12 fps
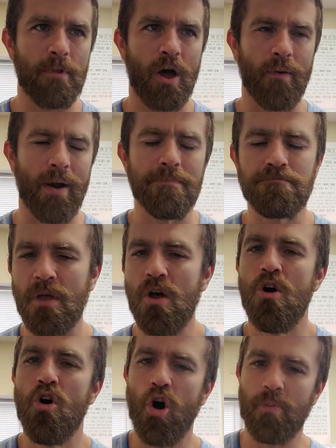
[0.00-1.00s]
All right.
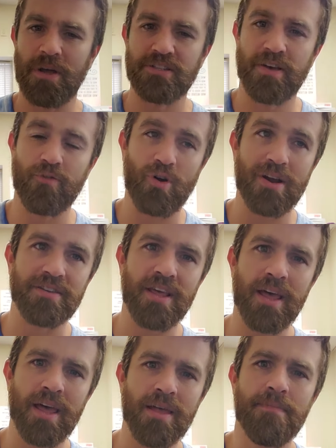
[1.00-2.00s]
Hope you guys have a great
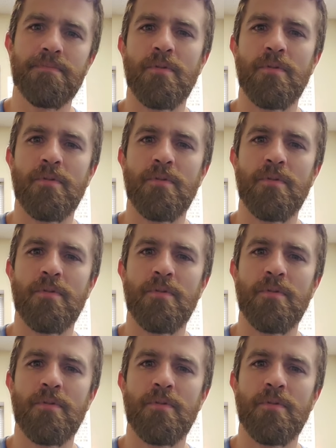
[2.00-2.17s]
day.